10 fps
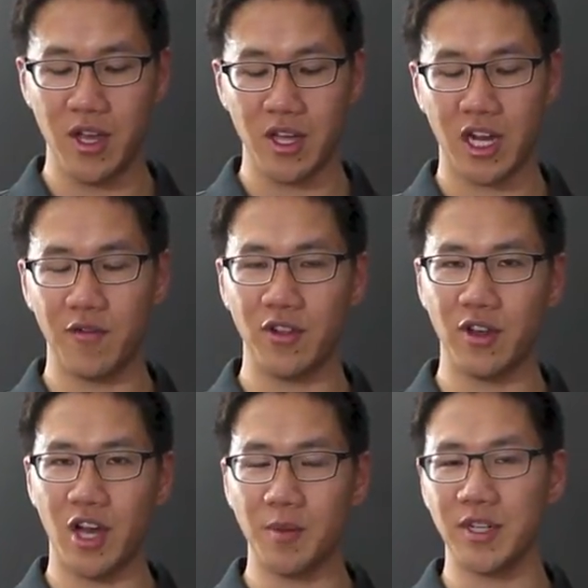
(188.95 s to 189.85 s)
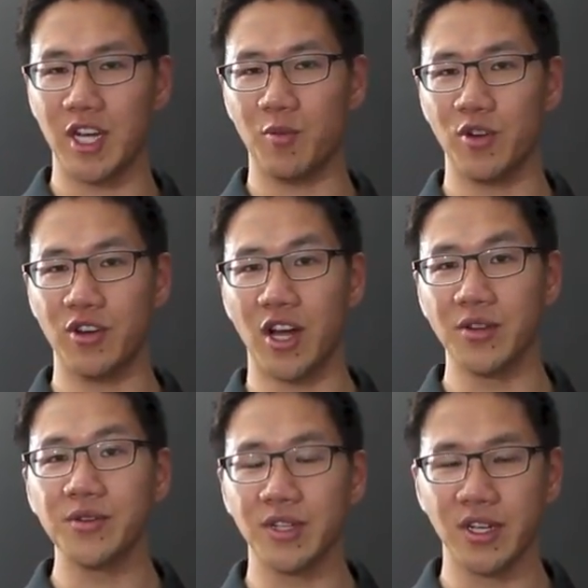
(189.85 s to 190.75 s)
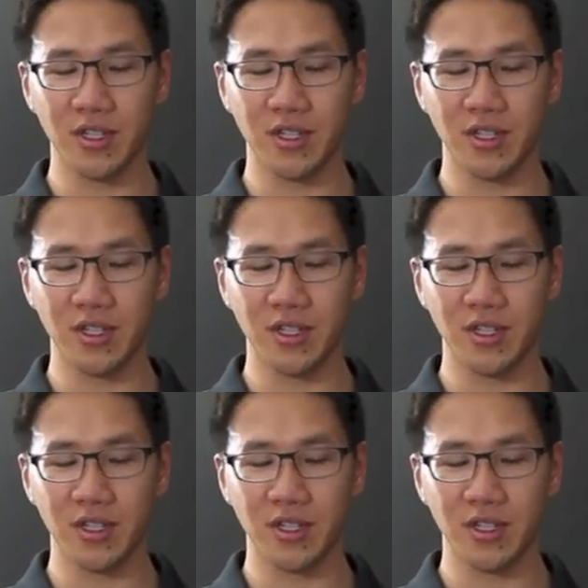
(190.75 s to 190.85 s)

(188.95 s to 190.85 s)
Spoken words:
cover the optic up when you're not using it.